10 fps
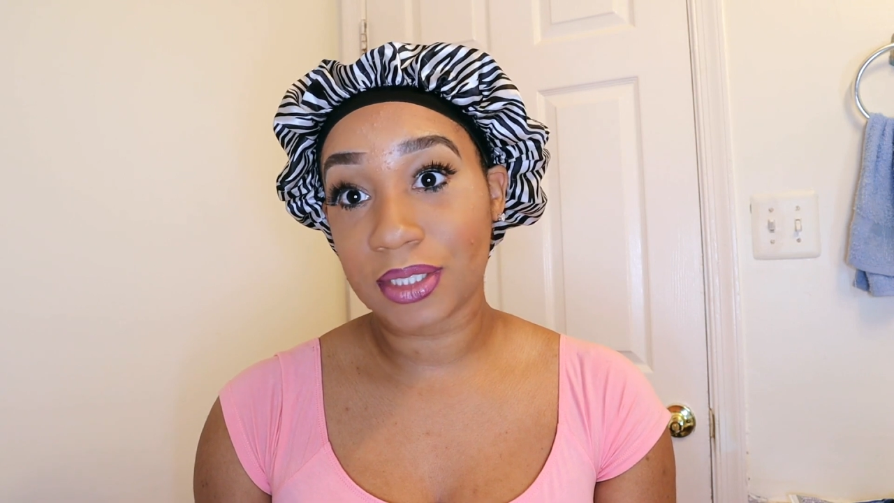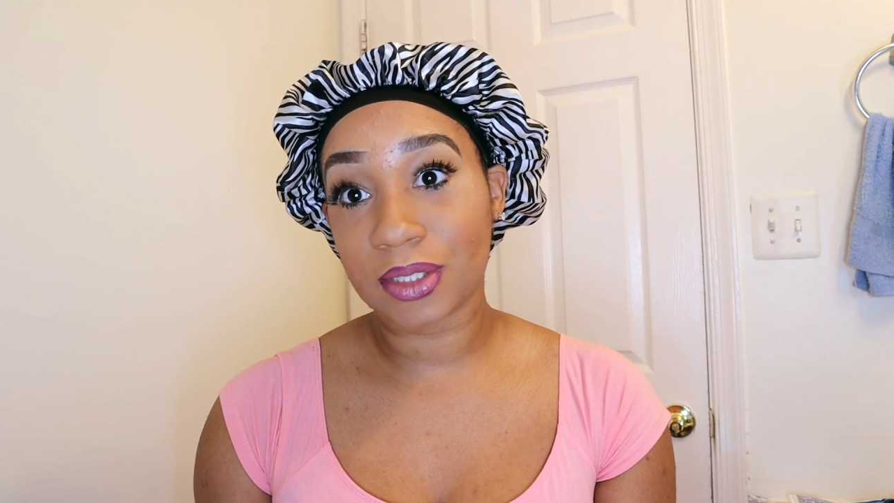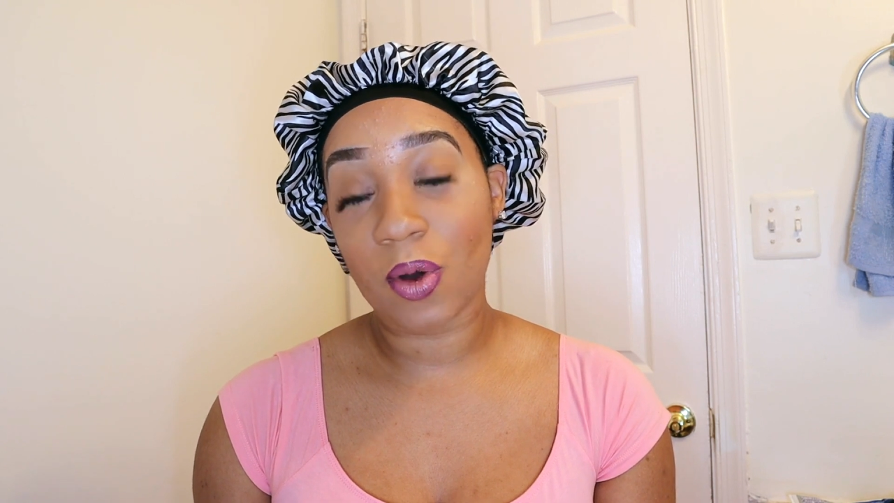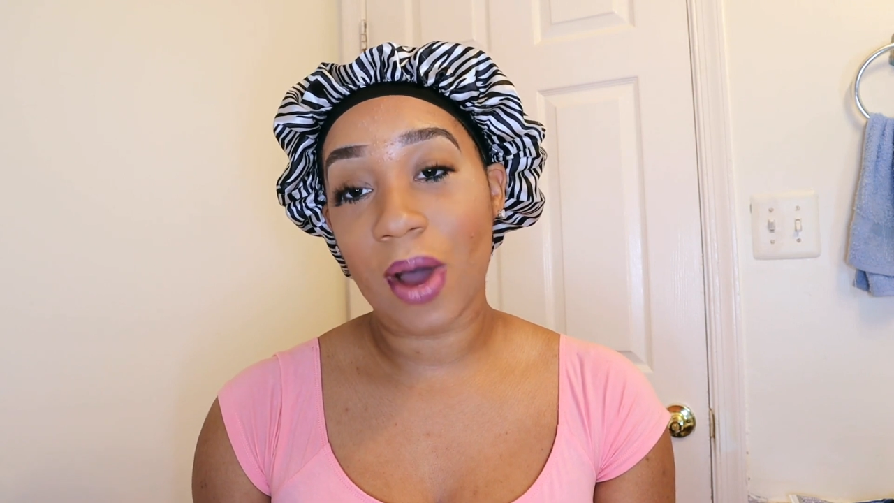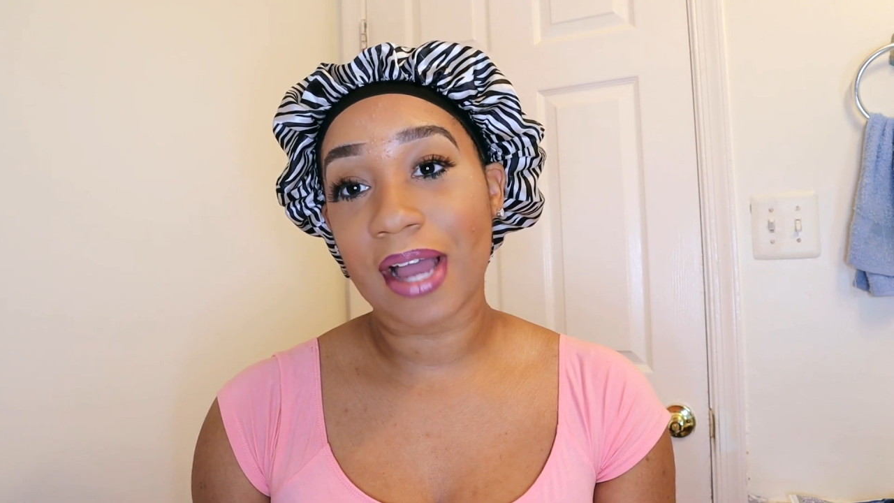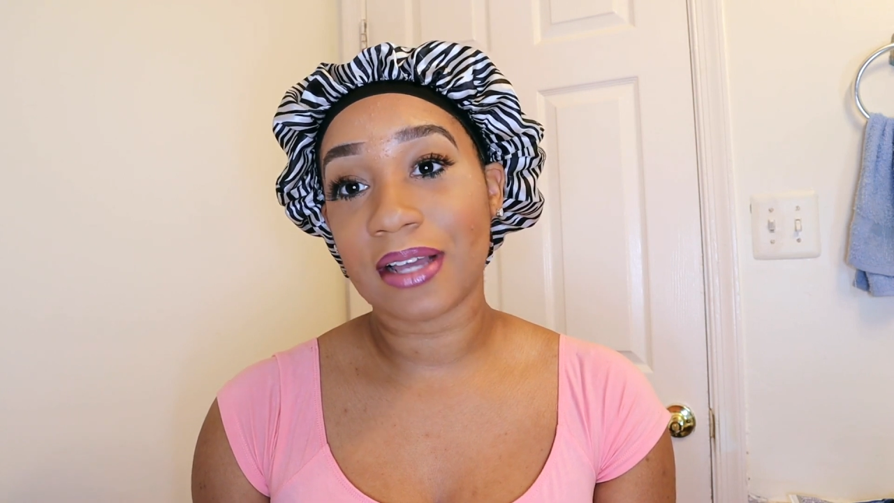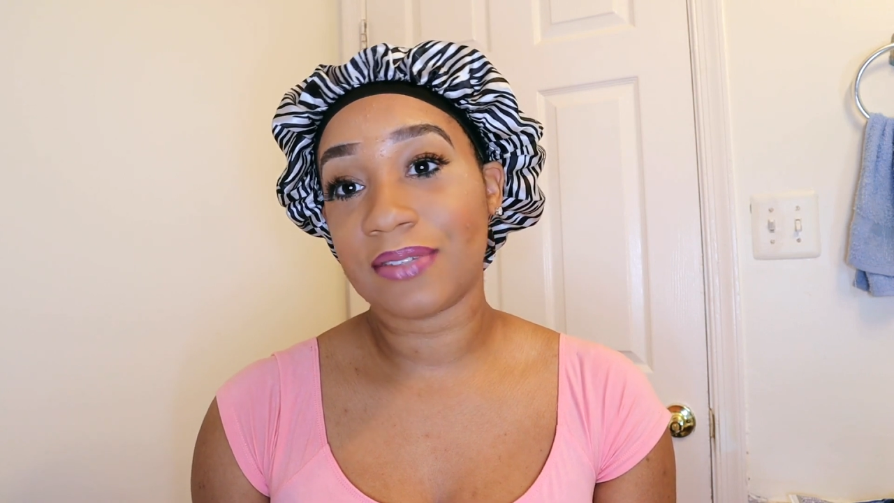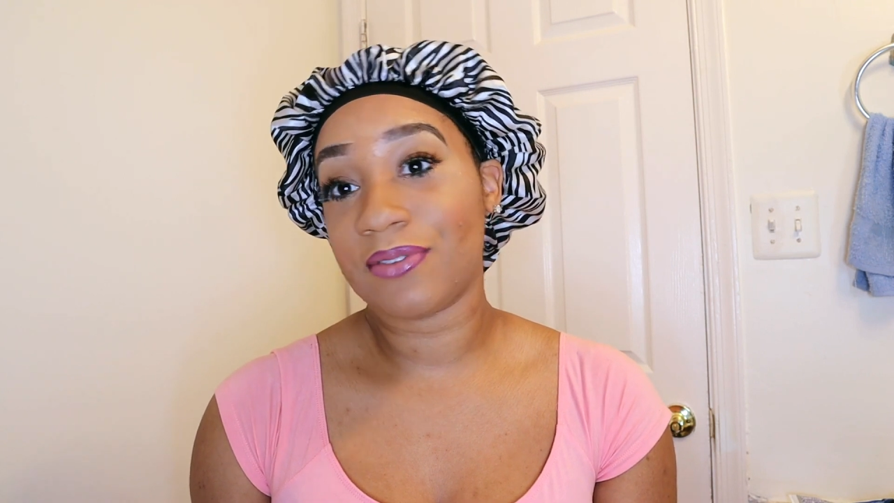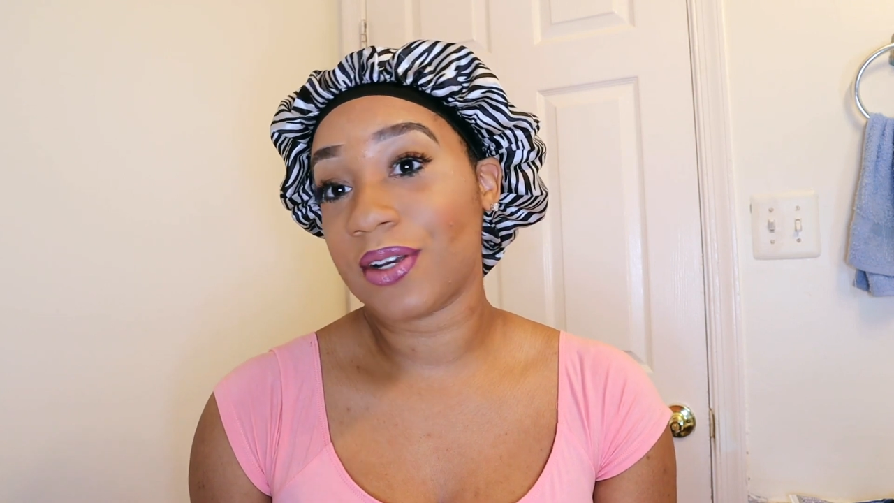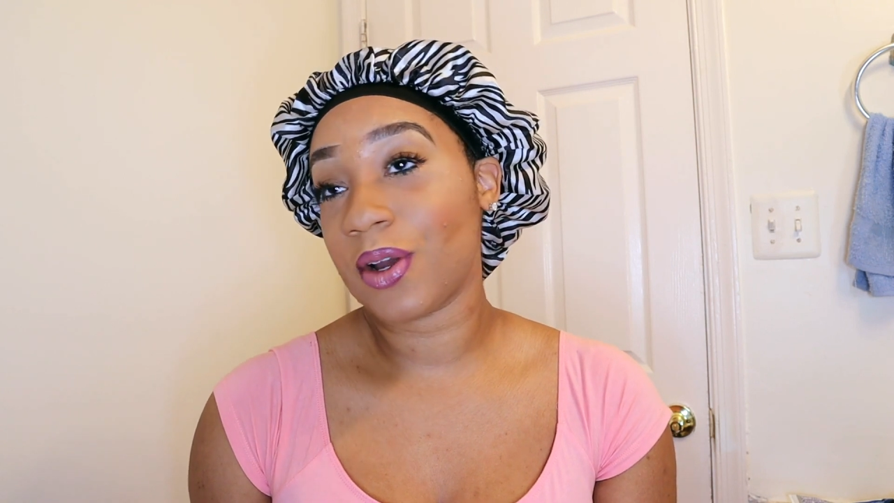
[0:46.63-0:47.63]
So I
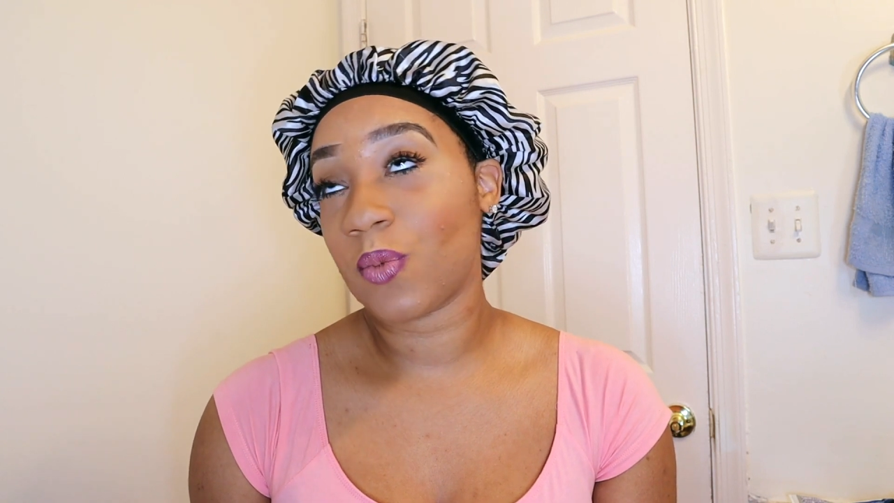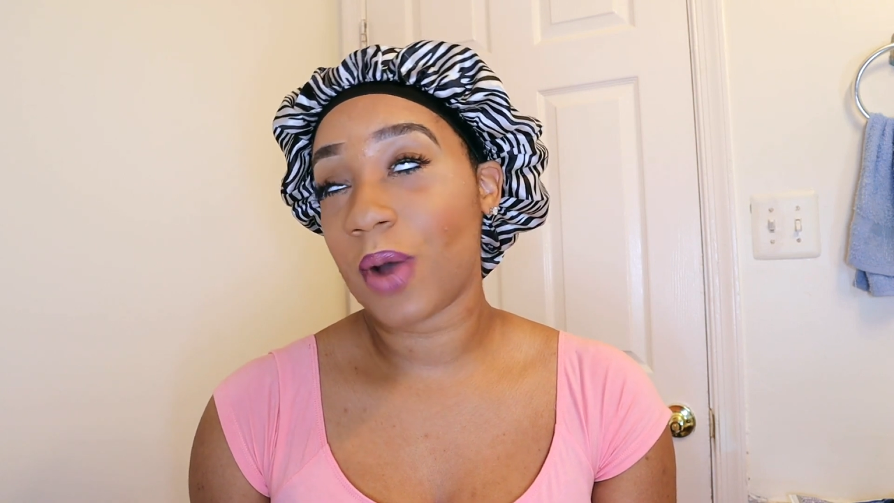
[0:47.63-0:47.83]
figured,